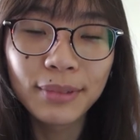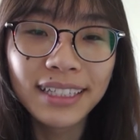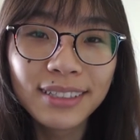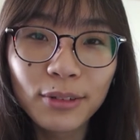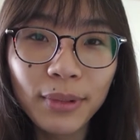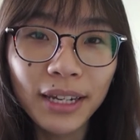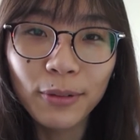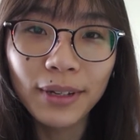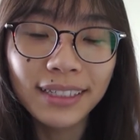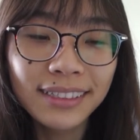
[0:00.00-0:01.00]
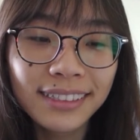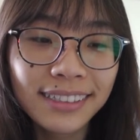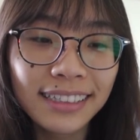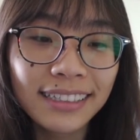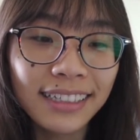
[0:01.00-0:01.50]
it's been so many weeks
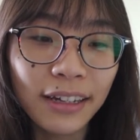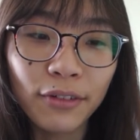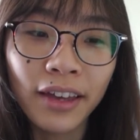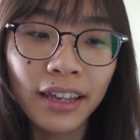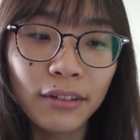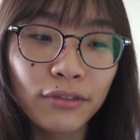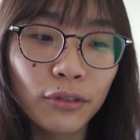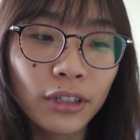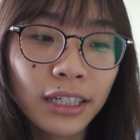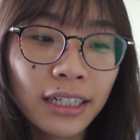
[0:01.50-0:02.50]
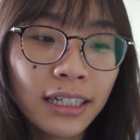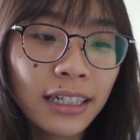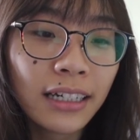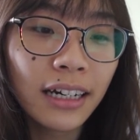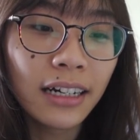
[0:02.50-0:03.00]
since I've had the food.
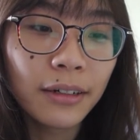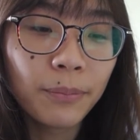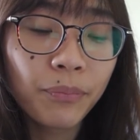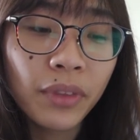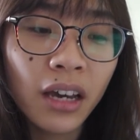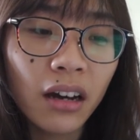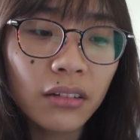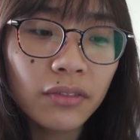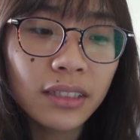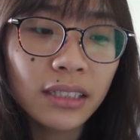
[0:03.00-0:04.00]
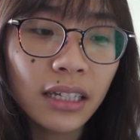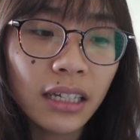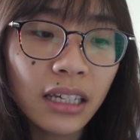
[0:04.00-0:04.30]
Um, on the first